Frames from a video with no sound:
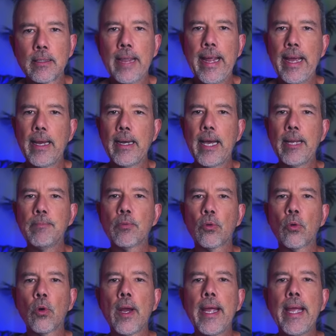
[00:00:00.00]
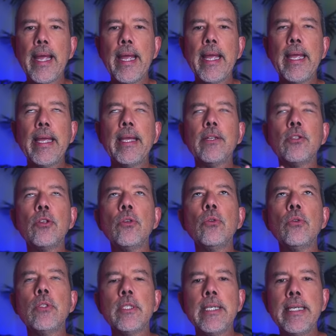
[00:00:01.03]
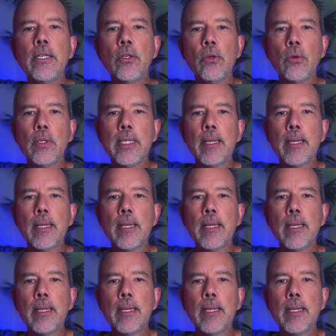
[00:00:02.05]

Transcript: And I pray to Xenu